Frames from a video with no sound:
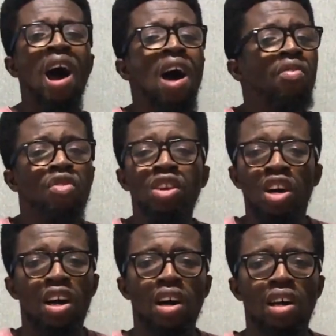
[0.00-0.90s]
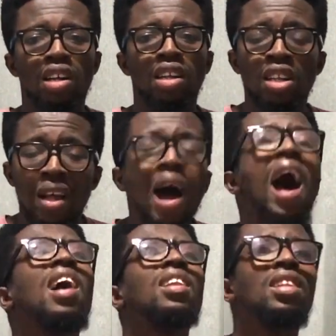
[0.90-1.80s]
Africa,
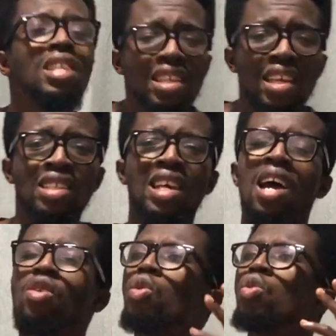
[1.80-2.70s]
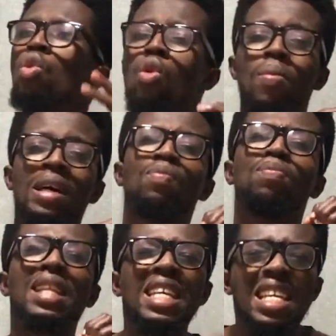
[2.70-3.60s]
our leaders, I don't know, but
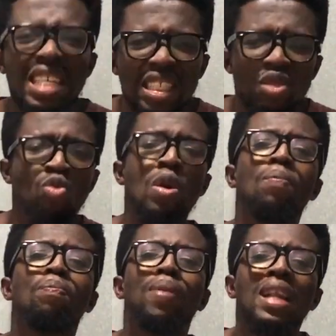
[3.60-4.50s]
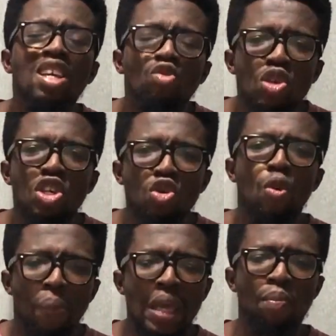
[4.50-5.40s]
please, we plead with
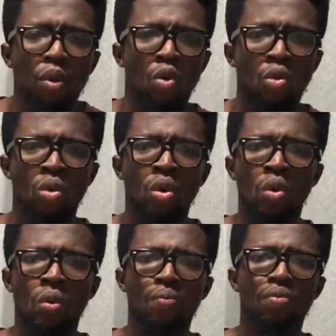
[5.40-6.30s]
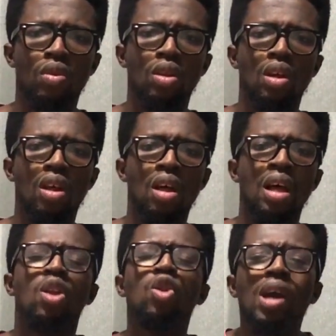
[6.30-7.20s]
you people.
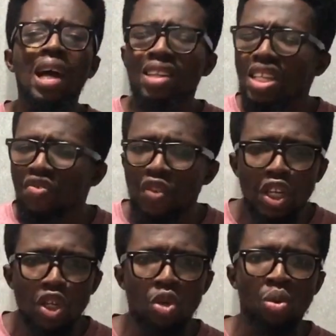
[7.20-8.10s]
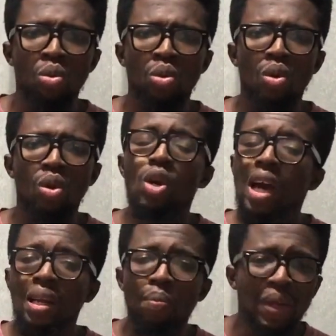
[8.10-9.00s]
Look at this video. Look
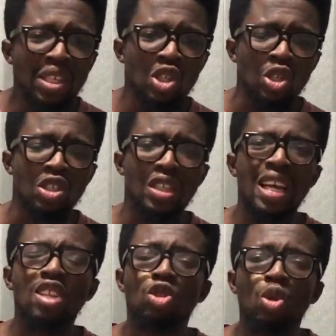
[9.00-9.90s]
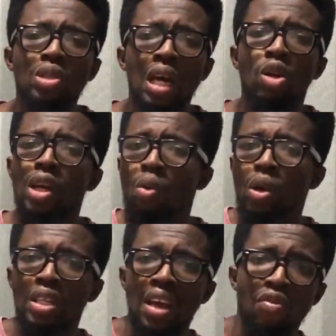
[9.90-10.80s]
at the pictures. It's so sad. Look at
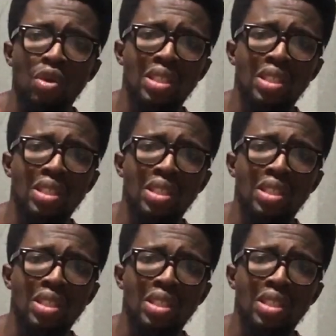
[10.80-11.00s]
what they have